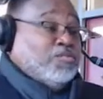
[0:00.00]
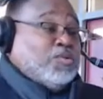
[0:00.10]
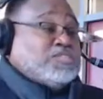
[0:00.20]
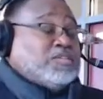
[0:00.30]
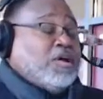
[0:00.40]
We
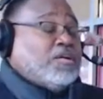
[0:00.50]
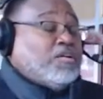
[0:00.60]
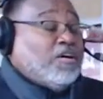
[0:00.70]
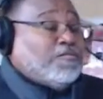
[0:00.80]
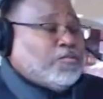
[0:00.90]
started
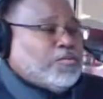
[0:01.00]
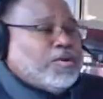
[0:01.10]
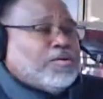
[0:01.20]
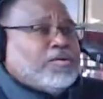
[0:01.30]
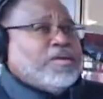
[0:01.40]
off where we
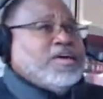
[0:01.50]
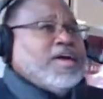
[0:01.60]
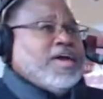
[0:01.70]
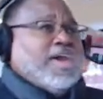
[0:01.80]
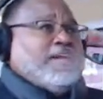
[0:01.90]
were
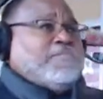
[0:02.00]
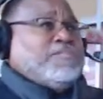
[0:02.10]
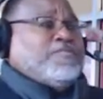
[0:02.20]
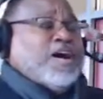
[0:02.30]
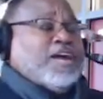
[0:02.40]
having a
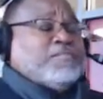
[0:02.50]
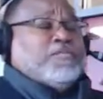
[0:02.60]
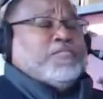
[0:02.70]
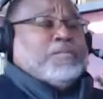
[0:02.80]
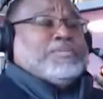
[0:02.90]
volume
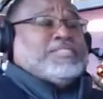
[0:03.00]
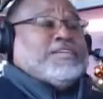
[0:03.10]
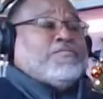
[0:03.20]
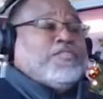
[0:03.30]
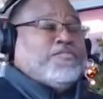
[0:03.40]
of maybe
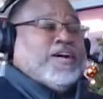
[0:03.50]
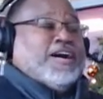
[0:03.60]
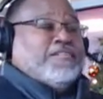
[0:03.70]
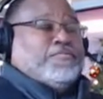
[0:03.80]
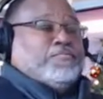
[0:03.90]

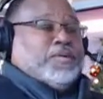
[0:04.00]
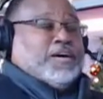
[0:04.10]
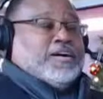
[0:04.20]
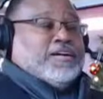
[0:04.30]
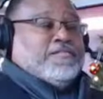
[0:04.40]
75
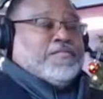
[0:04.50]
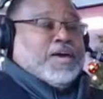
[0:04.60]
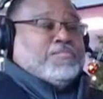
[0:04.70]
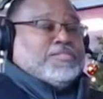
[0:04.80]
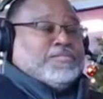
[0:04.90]

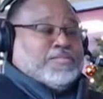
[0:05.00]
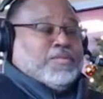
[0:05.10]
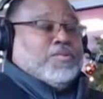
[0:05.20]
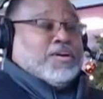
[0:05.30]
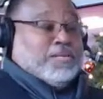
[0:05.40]
families that
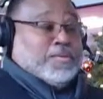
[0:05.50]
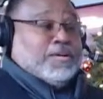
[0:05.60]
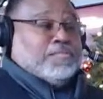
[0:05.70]
would come up.